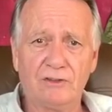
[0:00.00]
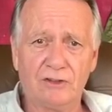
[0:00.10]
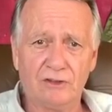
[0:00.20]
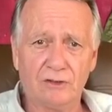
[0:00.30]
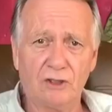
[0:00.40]

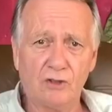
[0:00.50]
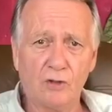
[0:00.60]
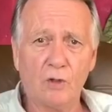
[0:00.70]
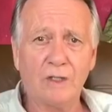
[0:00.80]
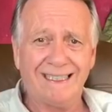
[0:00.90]
to
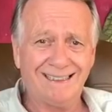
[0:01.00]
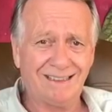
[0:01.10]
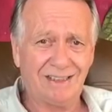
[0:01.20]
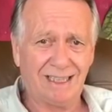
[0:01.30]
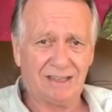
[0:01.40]
control
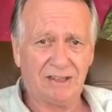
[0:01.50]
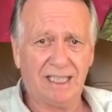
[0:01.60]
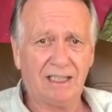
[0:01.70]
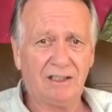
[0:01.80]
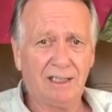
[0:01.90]
insects.
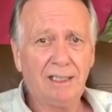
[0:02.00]
And